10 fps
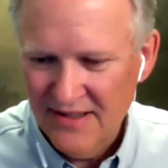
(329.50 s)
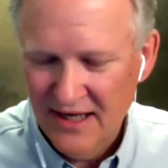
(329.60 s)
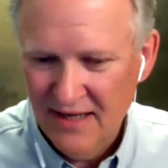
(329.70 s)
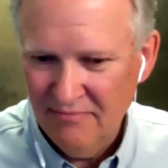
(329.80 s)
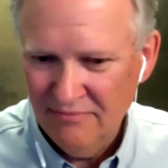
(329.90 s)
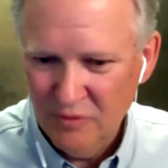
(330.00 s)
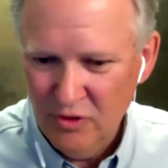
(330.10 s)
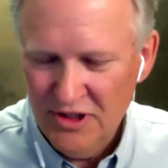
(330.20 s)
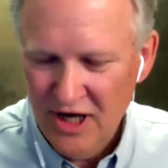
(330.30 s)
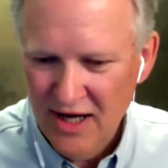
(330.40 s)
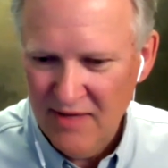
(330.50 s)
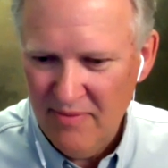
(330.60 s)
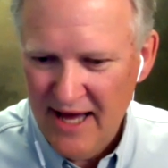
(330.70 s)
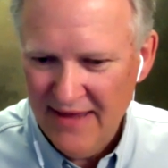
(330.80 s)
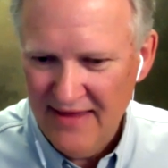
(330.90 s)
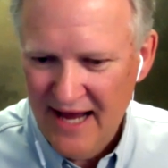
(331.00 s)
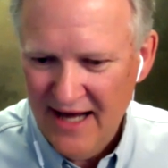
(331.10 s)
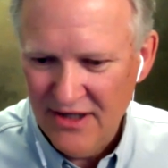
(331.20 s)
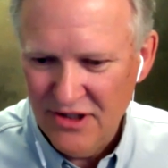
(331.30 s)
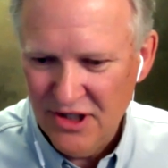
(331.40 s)
Um, we'll talk about
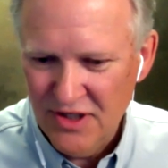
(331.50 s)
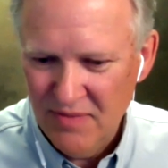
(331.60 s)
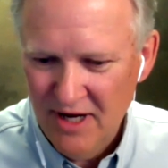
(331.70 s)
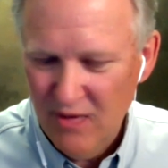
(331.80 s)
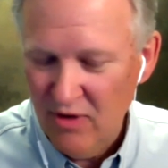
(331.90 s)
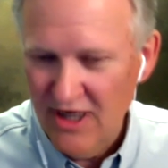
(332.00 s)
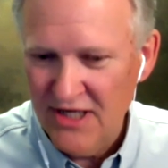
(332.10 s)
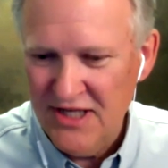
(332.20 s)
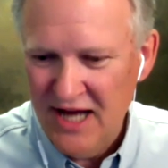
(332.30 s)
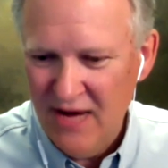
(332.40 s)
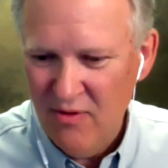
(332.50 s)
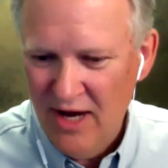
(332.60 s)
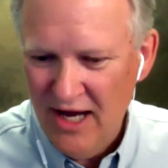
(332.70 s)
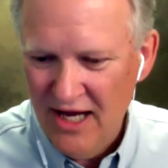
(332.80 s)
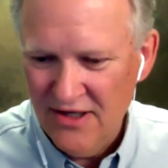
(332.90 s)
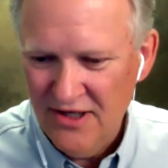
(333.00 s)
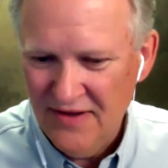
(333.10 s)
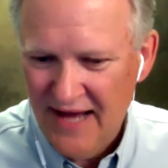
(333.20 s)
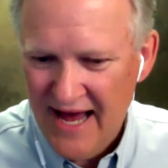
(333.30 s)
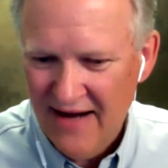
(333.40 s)
that in just a minute. We're going to segue into
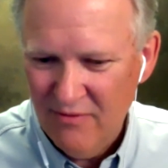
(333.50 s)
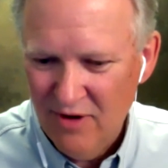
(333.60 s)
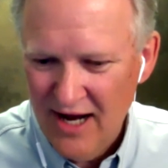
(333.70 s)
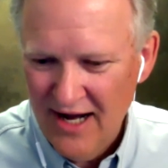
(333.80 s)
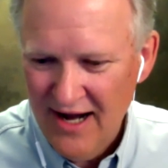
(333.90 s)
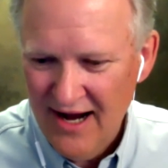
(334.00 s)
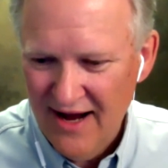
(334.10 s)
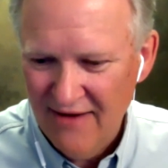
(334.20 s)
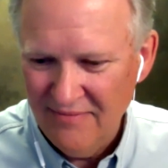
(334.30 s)
that right now.